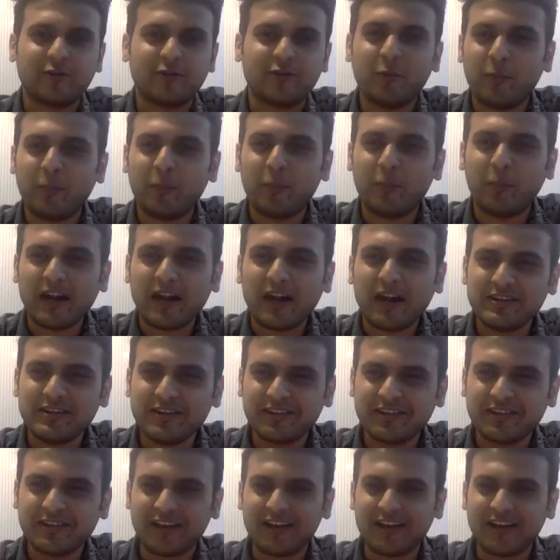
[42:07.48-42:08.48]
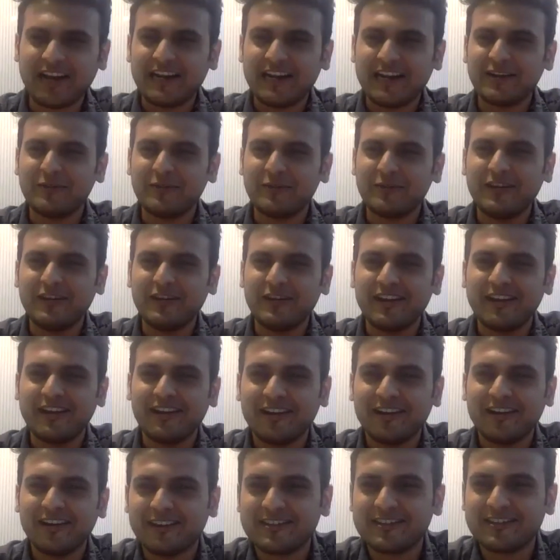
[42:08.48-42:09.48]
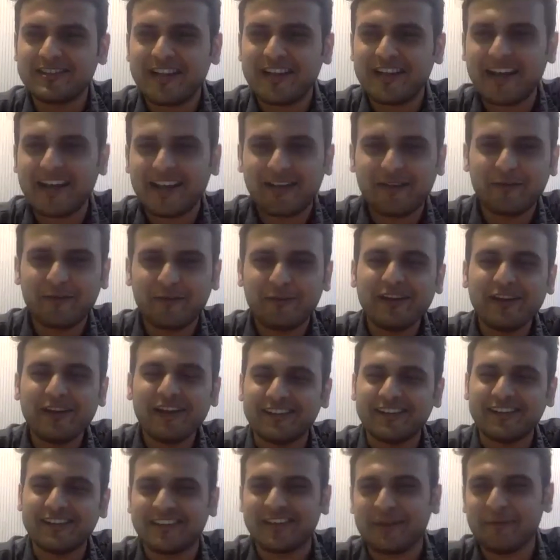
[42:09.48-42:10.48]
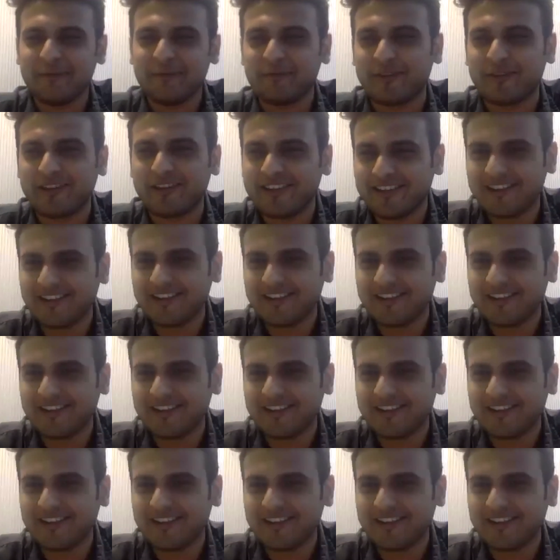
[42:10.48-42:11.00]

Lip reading: So partners are relatively stress-free, it seems.